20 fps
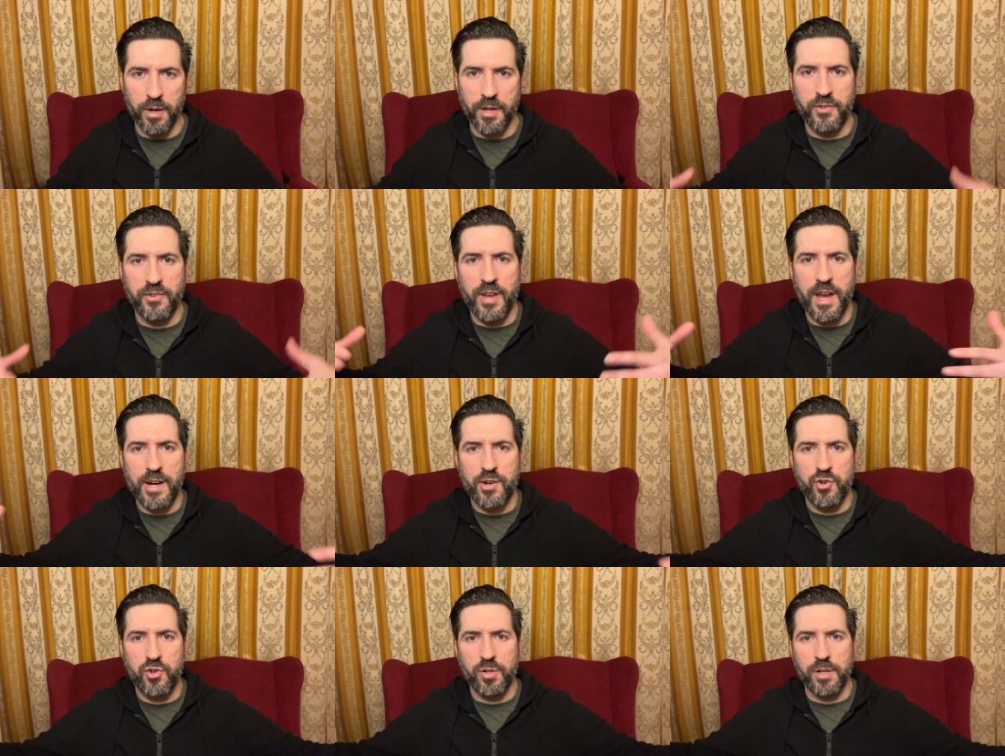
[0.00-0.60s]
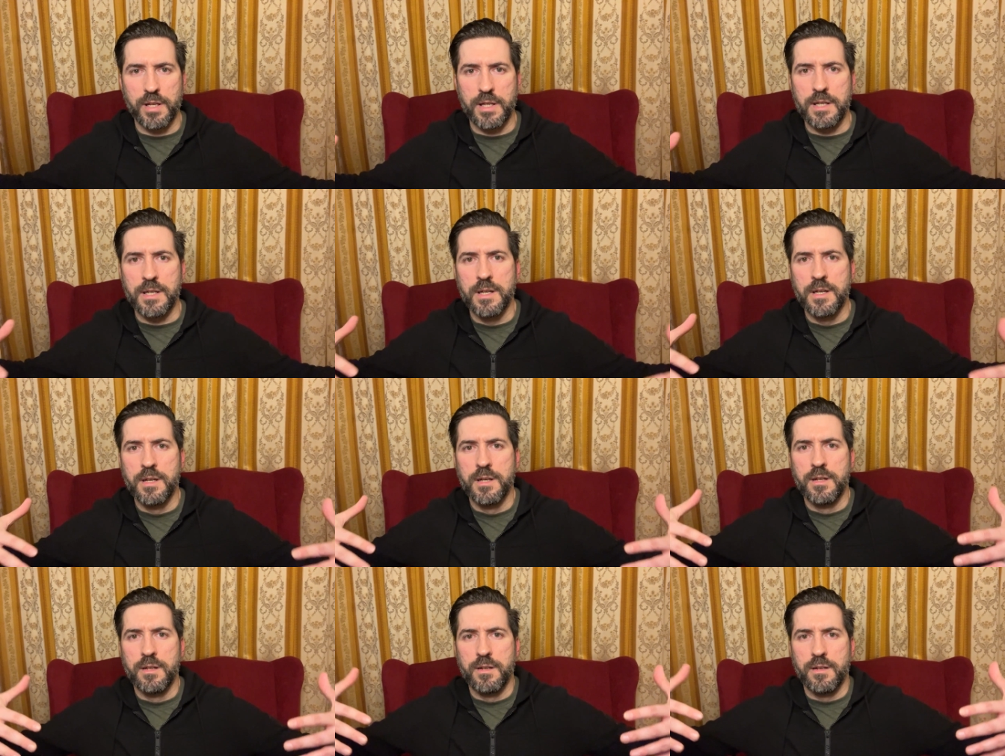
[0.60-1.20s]
It's actually
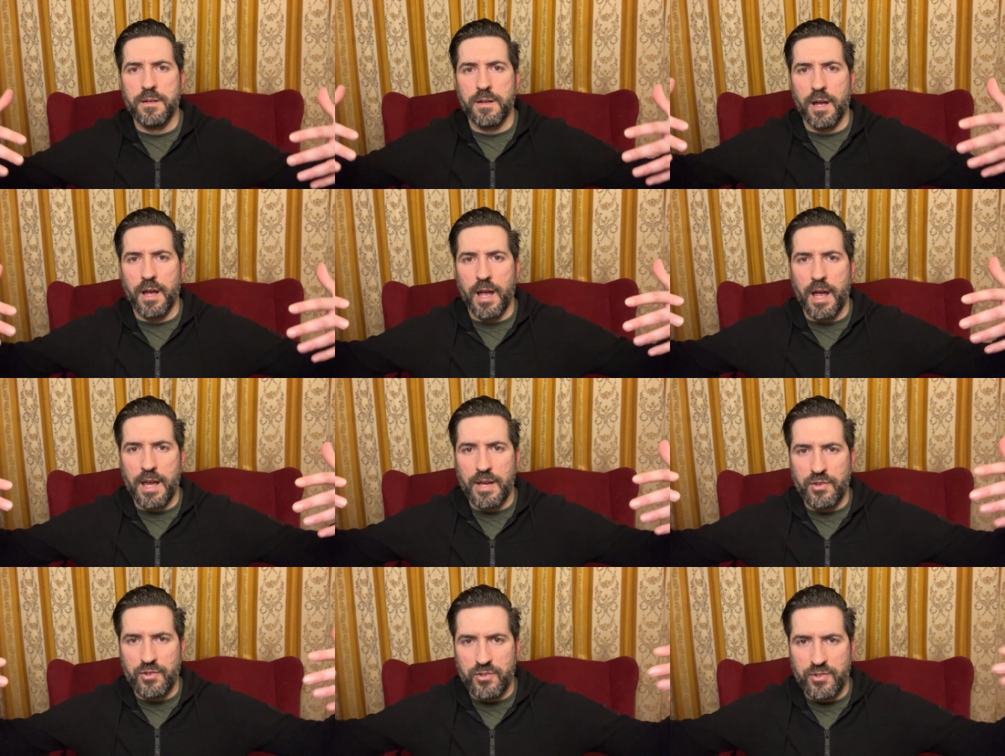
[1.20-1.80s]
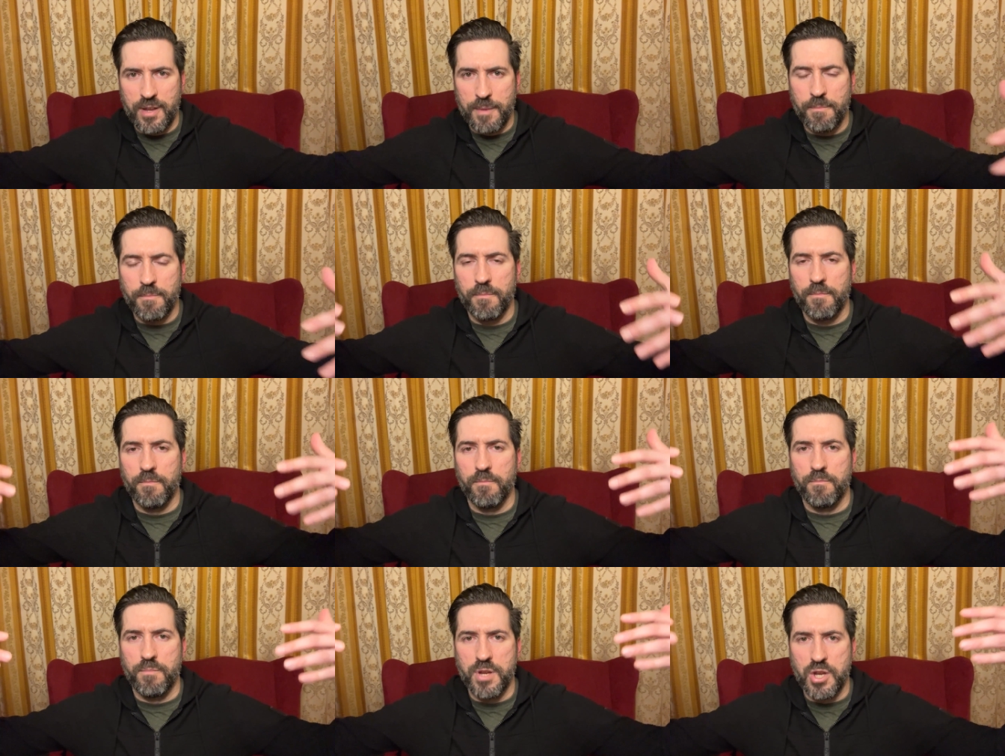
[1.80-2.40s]
a step
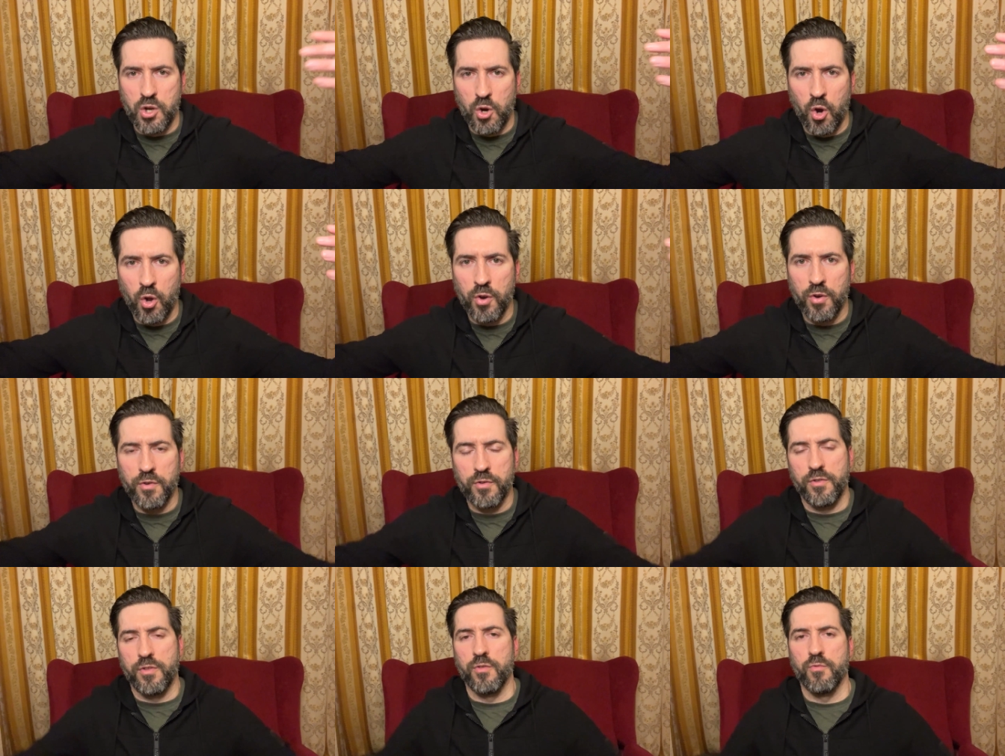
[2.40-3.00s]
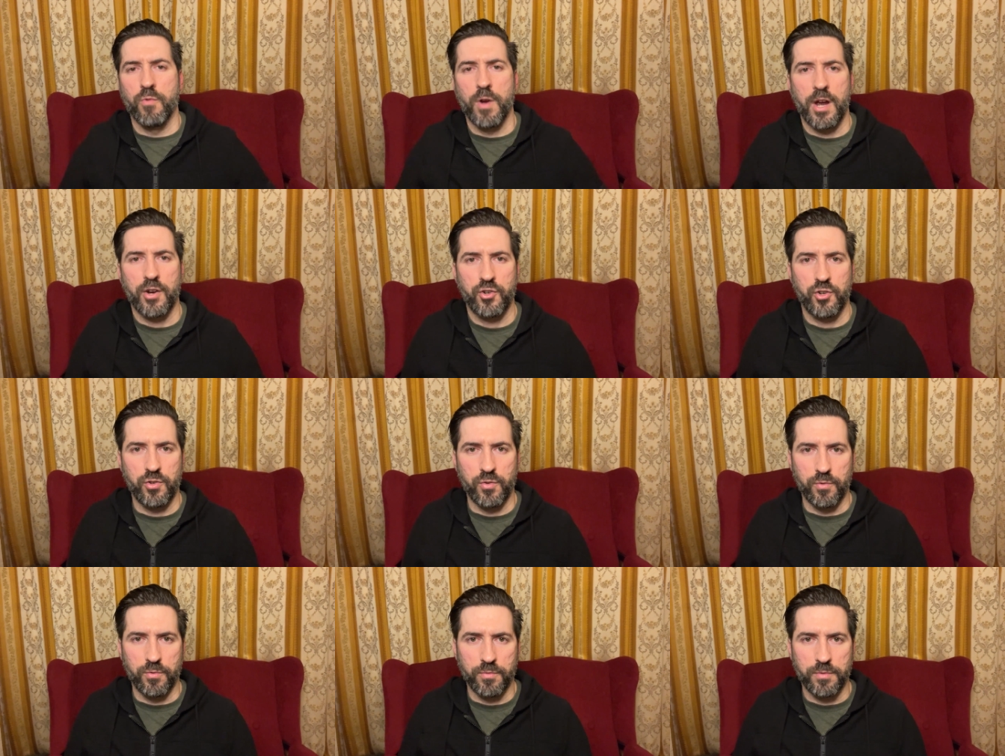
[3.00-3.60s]
beyond the
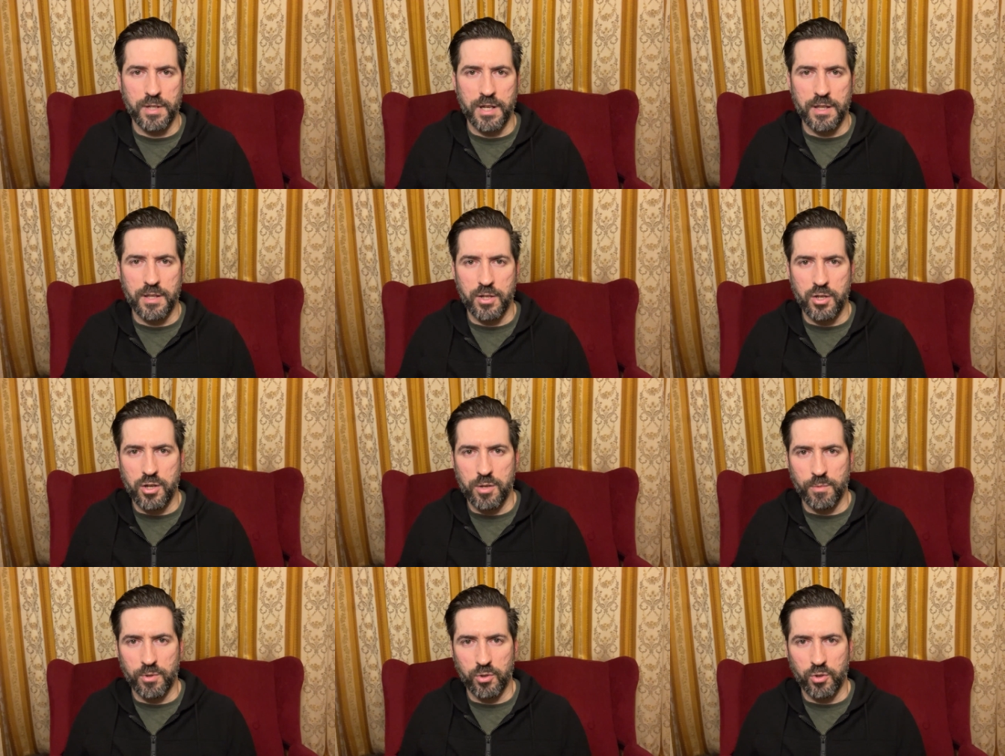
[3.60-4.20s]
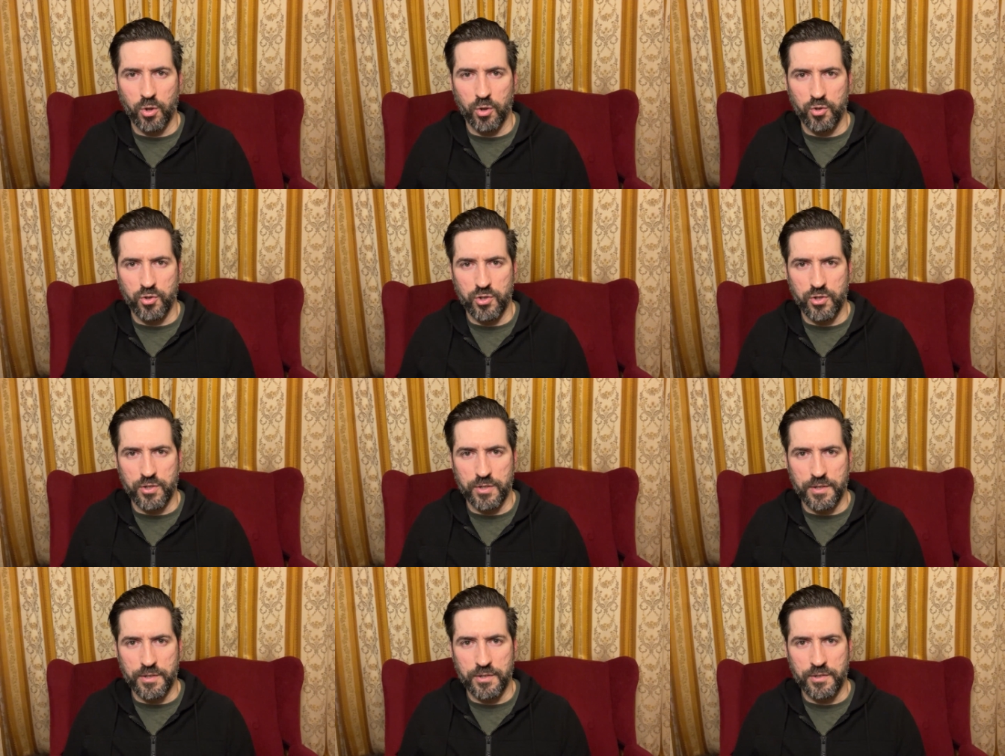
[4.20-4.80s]
rational in the human
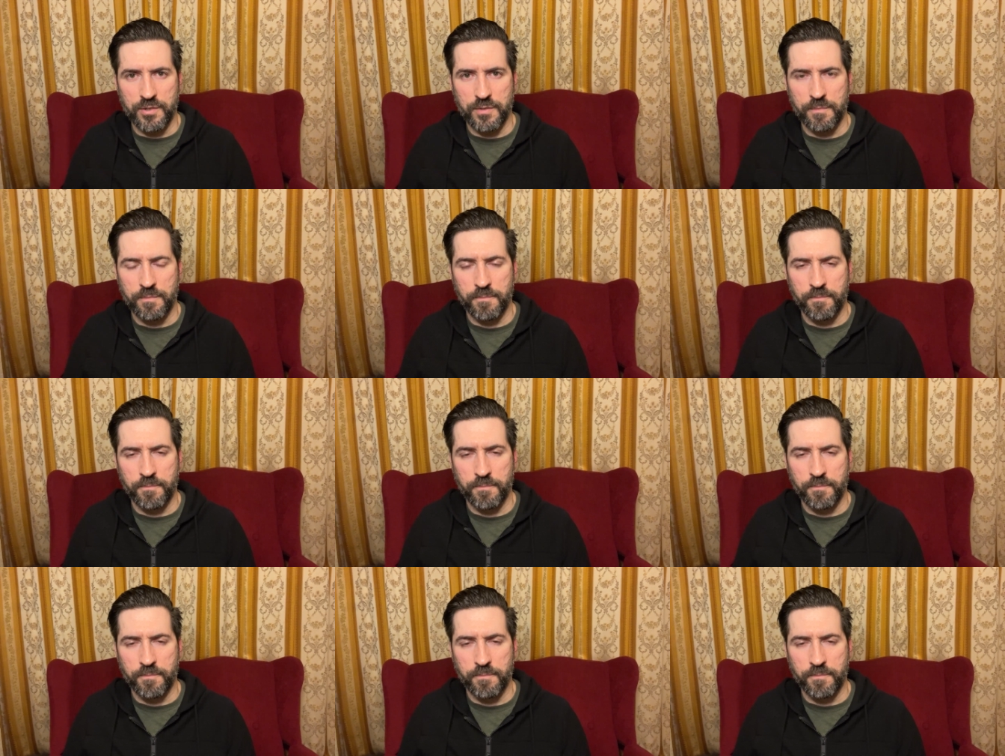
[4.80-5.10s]
consciousness.